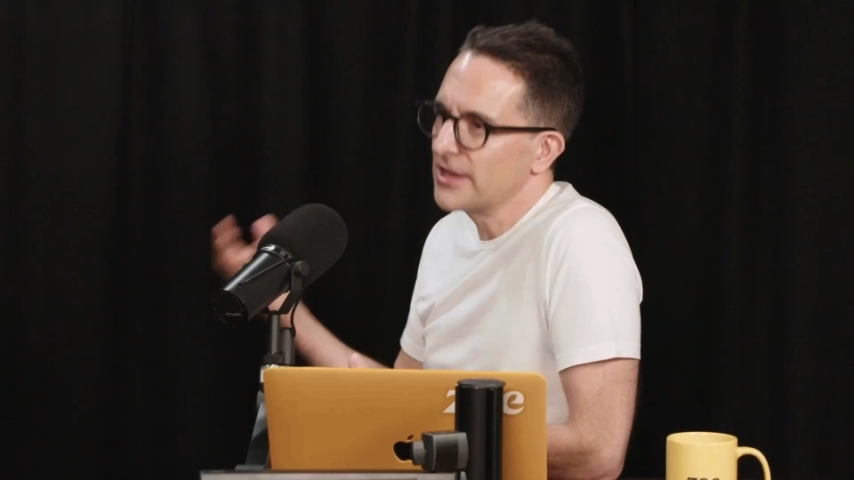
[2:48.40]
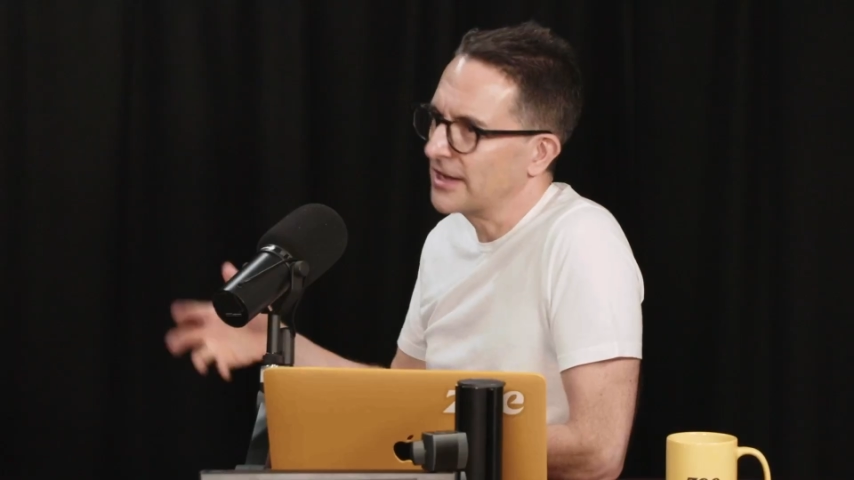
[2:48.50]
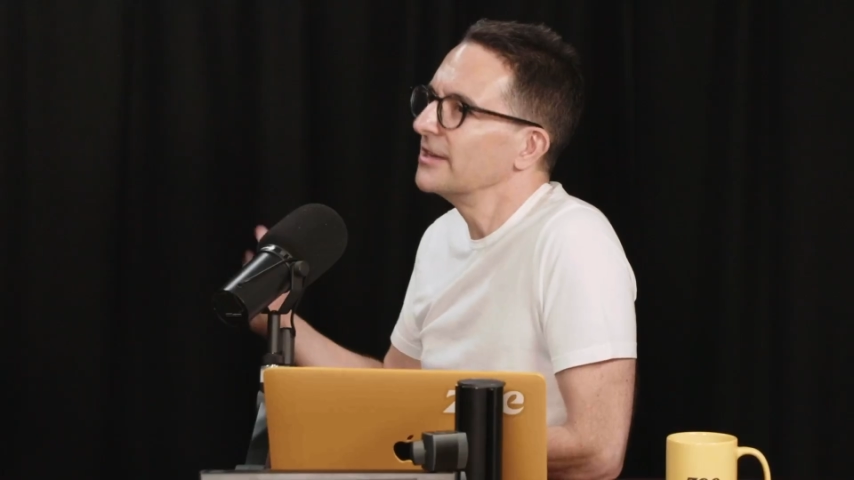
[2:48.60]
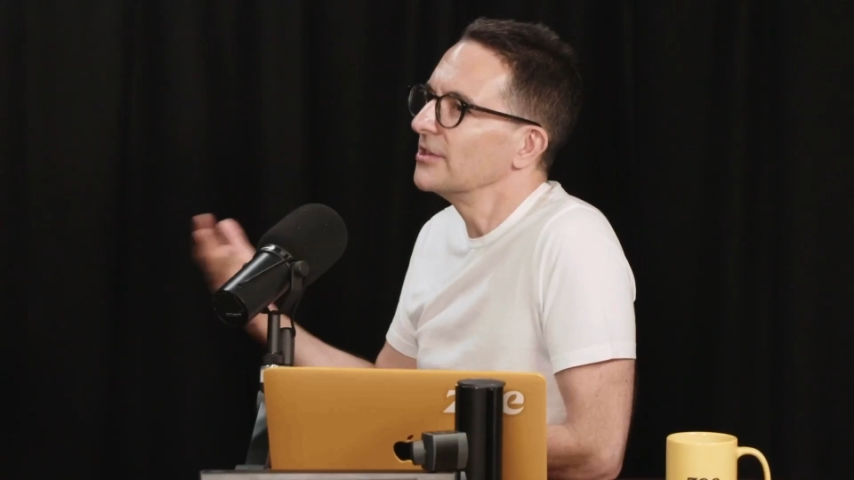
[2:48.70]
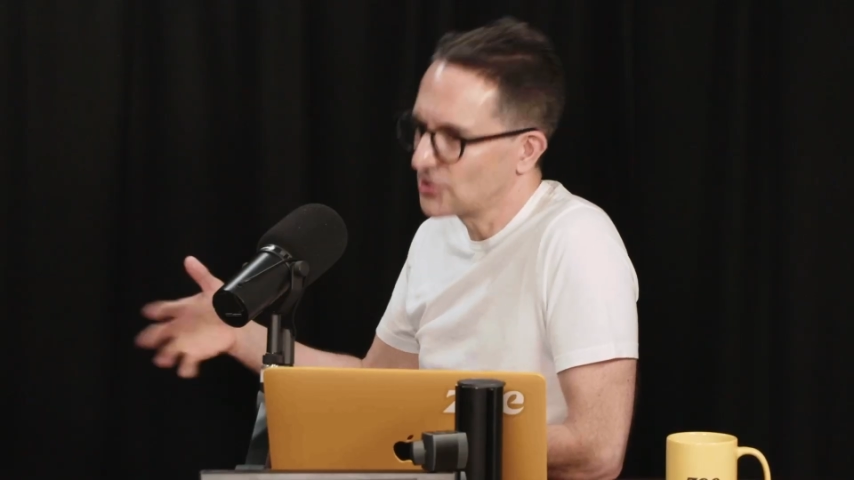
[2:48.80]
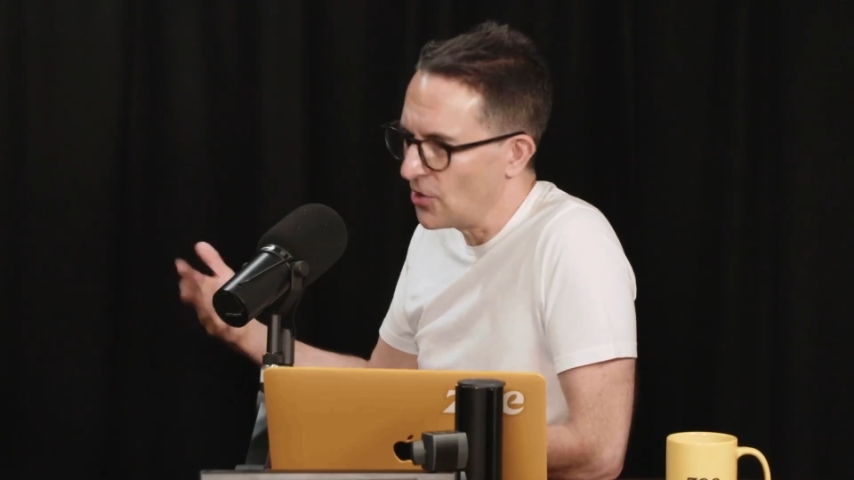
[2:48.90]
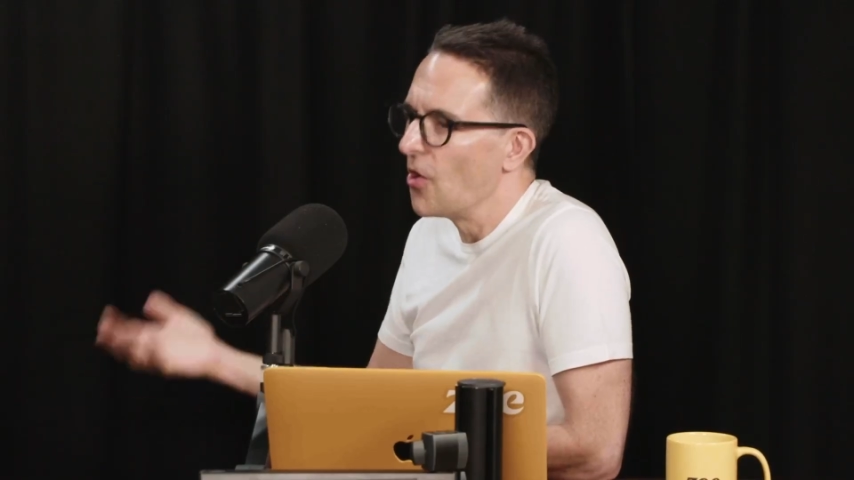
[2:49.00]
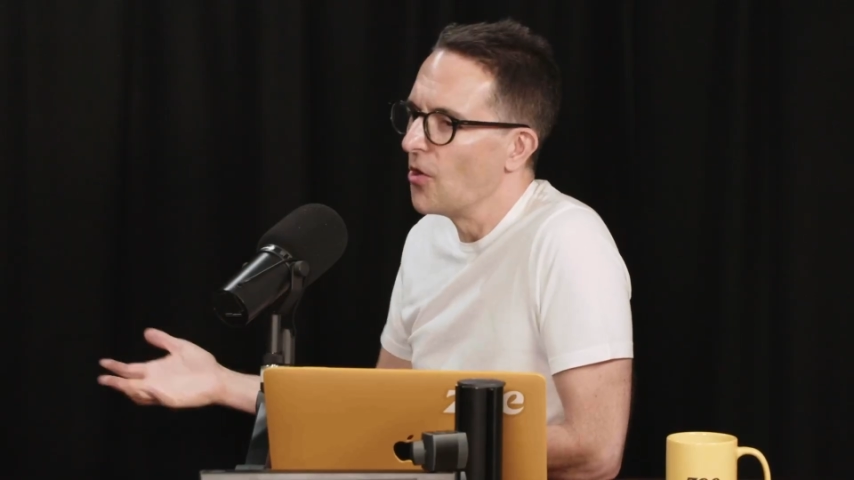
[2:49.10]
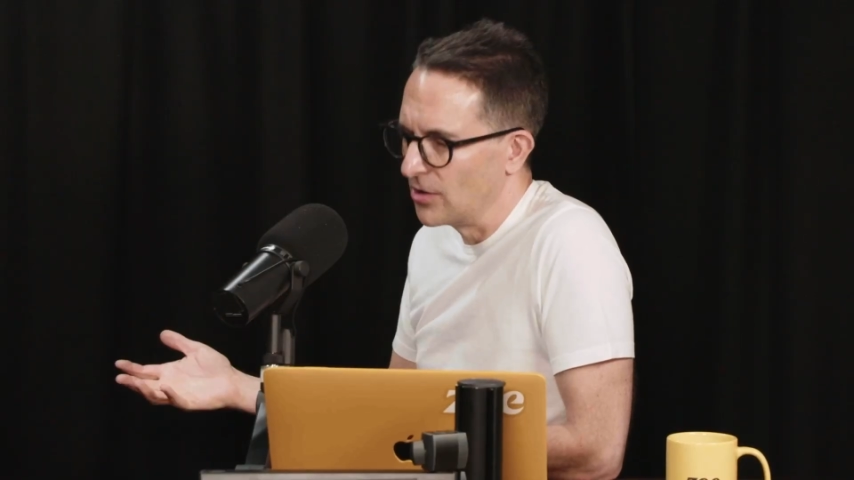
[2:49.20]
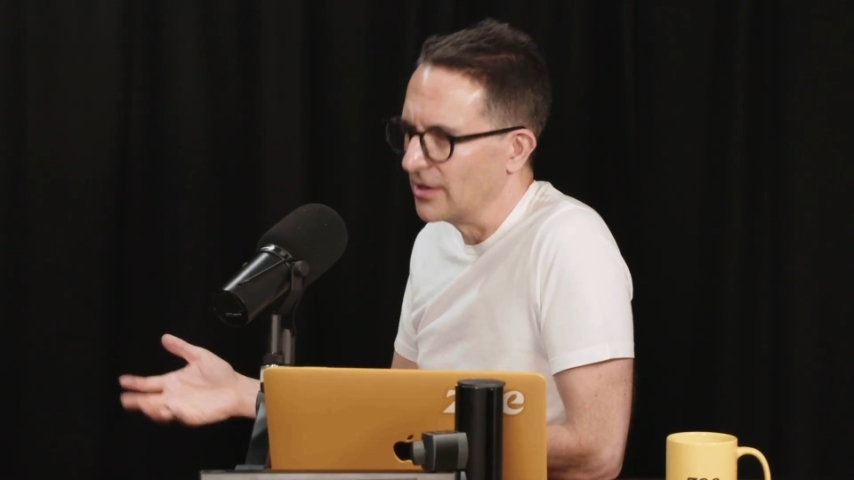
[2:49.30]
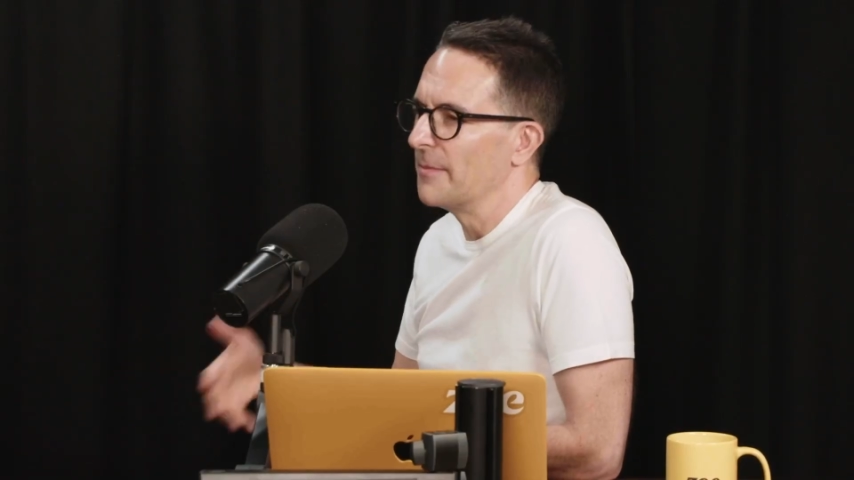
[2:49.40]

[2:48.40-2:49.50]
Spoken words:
thinking at all